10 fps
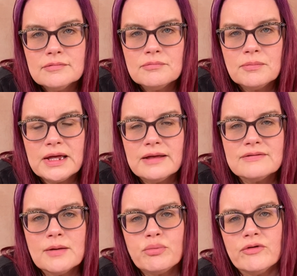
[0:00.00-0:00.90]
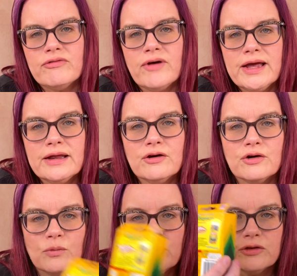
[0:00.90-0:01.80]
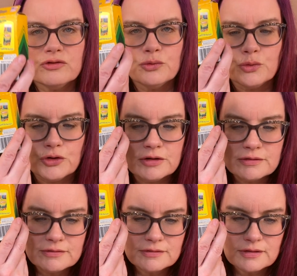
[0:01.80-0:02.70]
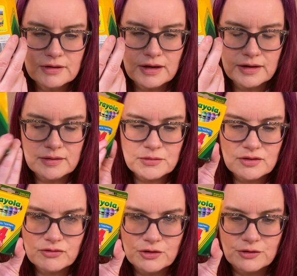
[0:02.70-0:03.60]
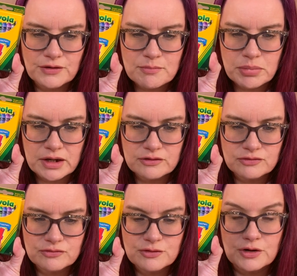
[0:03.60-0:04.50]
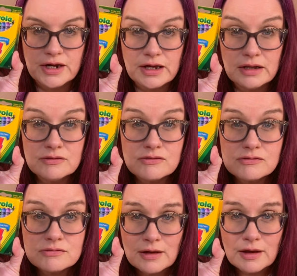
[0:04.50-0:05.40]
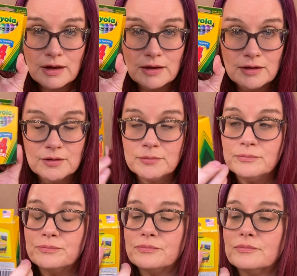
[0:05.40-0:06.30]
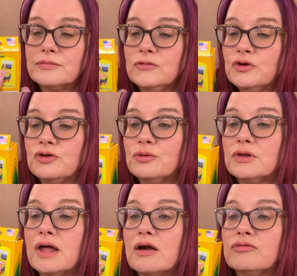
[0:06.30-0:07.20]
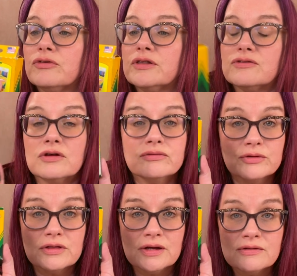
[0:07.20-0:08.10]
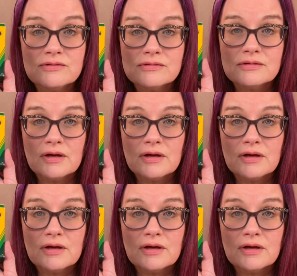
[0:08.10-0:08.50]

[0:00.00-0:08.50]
because I'm providing her with a tool. I am giving her a box of crayons. You can do a lot of fun stuff with these.